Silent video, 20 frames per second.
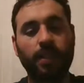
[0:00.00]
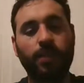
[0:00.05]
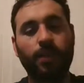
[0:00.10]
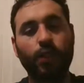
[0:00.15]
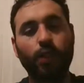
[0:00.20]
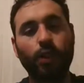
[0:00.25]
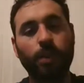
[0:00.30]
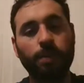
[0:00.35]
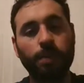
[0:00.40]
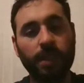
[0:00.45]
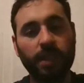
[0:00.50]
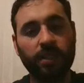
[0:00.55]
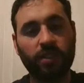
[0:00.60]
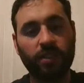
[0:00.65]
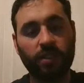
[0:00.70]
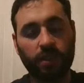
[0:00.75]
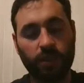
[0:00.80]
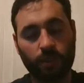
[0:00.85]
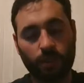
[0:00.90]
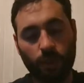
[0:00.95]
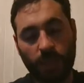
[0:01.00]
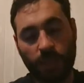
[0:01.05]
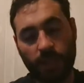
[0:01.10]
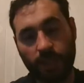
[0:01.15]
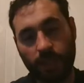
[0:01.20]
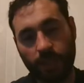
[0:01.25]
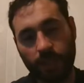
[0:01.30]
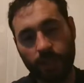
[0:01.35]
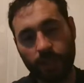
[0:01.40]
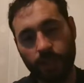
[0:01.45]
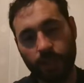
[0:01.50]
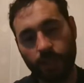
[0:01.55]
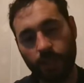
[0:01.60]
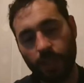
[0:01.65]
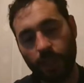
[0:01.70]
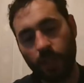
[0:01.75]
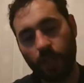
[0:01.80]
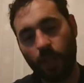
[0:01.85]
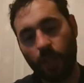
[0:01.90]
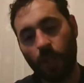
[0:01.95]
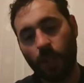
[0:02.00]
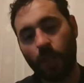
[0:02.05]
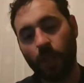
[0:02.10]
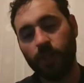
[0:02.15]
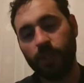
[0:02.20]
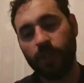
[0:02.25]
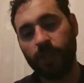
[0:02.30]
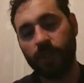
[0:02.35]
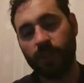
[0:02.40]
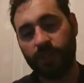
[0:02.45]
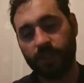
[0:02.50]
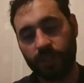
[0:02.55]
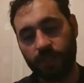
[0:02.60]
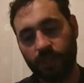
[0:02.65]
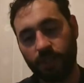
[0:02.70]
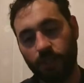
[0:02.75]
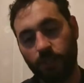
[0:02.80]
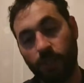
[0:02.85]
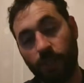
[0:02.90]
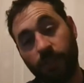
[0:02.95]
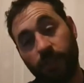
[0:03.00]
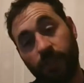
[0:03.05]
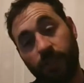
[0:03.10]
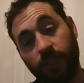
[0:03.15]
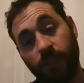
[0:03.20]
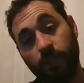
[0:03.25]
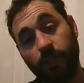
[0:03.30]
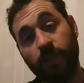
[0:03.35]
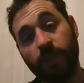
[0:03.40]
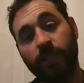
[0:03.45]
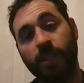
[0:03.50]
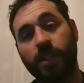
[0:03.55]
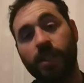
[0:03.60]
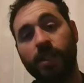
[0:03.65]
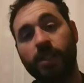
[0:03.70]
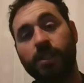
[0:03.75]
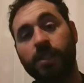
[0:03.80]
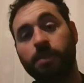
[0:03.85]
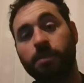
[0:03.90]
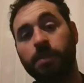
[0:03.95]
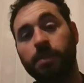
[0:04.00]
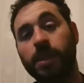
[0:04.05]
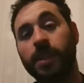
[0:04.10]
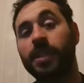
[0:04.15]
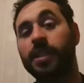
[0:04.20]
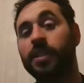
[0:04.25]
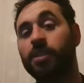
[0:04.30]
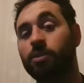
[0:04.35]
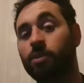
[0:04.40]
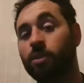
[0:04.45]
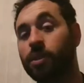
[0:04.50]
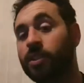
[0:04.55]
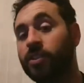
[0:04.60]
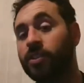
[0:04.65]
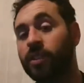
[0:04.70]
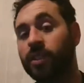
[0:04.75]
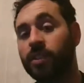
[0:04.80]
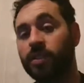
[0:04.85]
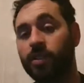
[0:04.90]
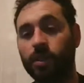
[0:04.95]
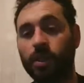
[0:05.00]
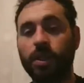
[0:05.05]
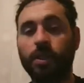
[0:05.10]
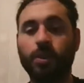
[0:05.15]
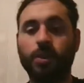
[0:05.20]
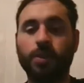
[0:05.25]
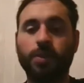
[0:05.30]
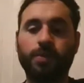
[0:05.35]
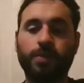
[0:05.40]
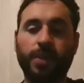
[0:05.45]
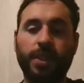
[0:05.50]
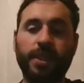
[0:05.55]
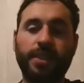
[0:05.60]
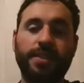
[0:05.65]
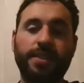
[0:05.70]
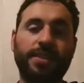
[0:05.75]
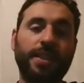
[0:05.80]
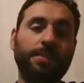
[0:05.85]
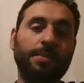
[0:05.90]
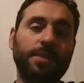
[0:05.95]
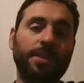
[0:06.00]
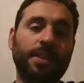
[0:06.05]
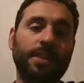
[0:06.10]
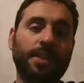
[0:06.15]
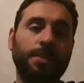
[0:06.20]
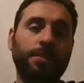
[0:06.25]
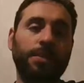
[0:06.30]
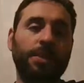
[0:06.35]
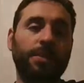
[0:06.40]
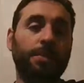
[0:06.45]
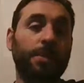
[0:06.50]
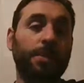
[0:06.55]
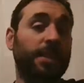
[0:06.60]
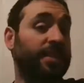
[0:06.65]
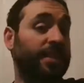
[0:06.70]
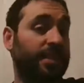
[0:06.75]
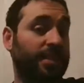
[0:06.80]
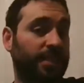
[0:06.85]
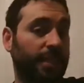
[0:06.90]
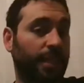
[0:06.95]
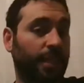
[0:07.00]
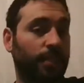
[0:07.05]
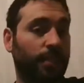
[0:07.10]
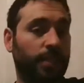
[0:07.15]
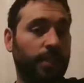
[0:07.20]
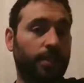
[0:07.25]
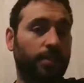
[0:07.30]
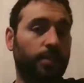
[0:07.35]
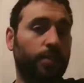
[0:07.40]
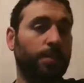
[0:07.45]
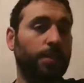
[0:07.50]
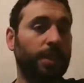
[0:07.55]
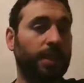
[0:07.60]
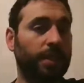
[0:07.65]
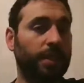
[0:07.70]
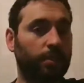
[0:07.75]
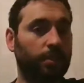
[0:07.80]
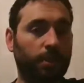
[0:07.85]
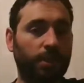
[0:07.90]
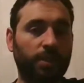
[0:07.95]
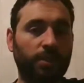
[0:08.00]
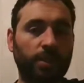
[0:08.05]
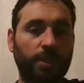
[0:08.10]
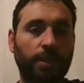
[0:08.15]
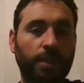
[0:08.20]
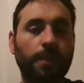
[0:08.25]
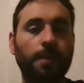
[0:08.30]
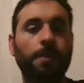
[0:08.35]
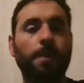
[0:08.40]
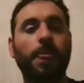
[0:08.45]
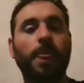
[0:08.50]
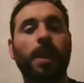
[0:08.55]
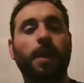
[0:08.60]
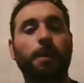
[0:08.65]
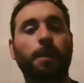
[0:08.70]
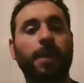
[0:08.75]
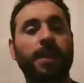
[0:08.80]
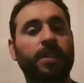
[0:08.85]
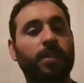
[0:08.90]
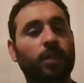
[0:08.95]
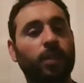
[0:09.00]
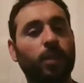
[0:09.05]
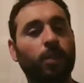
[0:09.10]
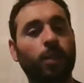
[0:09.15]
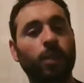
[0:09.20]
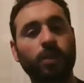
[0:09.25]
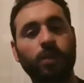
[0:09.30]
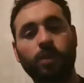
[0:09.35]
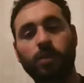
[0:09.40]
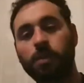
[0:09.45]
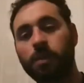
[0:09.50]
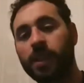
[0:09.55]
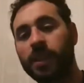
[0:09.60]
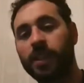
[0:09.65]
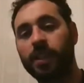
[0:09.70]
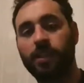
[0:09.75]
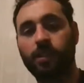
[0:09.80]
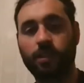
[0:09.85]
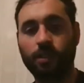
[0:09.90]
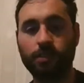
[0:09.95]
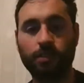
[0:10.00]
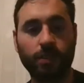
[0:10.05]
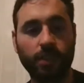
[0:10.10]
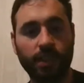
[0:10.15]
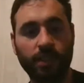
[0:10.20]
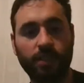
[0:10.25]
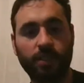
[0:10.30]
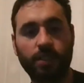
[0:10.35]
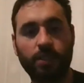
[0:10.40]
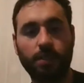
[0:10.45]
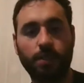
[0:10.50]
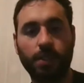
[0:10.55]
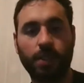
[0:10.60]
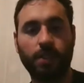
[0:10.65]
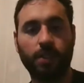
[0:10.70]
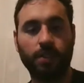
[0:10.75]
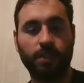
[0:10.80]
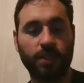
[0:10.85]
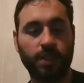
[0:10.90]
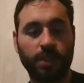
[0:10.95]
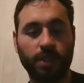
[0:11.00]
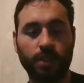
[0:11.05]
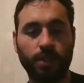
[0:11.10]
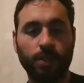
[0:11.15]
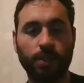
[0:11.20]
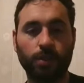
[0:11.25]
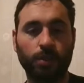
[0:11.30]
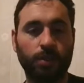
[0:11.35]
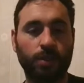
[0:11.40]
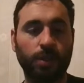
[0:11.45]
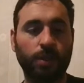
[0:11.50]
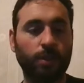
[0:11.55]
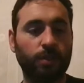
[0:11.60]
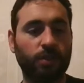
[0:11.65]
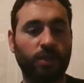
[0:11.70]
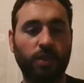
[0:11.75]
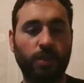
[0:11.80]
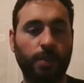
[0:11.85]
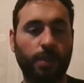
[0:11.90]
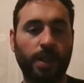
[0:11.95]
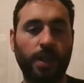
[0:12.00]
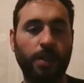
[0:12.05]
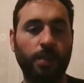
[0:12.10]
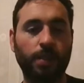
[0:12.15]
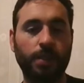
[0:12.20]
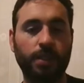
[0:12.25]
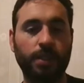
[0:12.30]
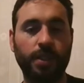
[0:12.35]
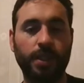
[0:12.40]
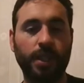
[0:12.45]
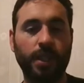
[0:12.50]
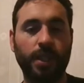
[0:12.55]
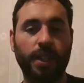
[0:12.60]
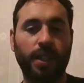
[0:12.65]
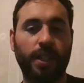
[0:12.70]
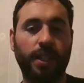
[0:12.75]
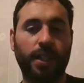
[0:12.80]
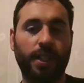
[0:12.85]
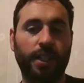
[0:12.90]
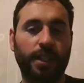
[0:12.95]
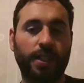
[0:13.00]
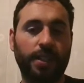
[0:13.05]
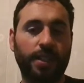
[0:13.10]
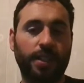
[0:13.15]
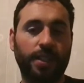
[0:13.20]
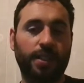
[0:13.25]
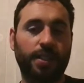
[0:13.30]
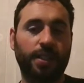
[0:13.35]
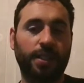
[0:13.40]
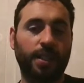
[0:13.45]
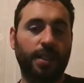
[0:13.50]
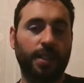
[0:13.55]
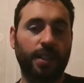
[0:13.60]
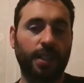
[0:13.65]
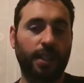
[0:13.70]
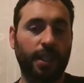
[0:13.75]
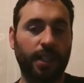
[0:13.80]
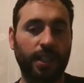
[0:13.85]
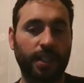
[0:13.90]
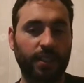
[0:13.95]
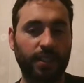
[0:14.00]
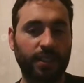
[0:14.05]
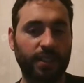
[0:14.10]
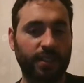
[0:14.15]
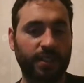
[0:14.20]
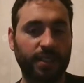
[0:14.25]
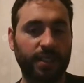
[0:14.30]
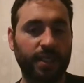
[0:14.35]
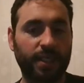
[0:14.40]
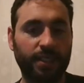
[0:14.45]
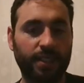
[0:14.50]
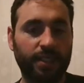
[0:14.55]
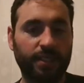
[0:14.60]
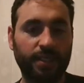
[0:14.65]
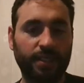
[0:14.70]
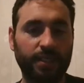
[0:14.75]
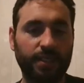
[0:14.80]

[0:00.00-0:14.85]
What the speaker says: fuel mixture to have on the certain rev, and then you start making it richer as you go. At the same time, it makes it safer if you make it richer. But you don't want to make it too rich, because then you lose loads of power, and it's just not